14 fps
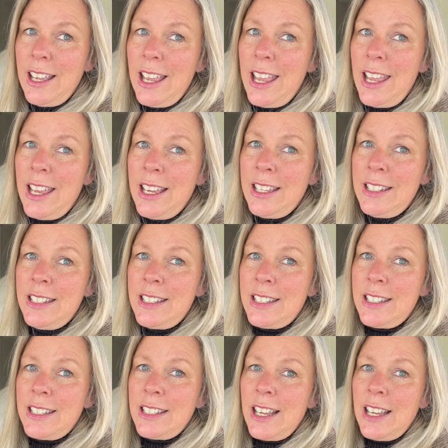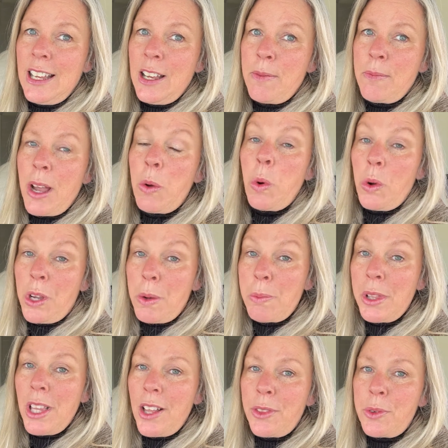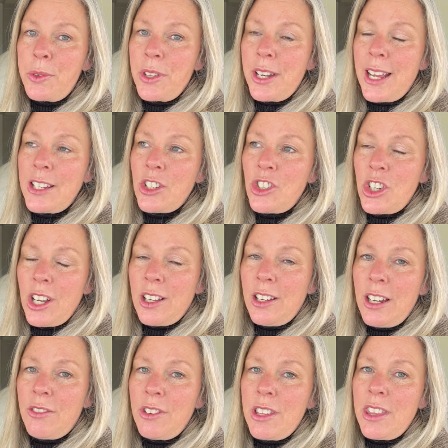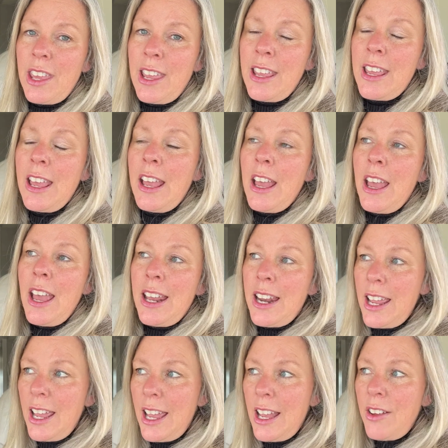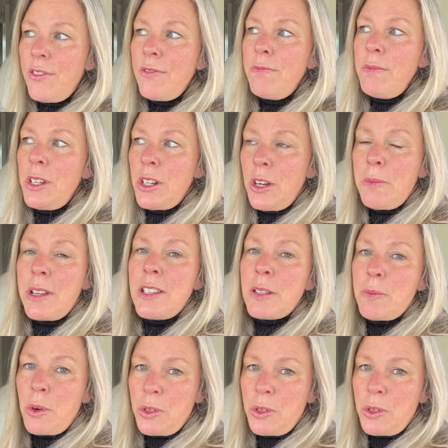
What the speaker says: And I woke up a lot through the night to check on everything. And I have, you know, my smoke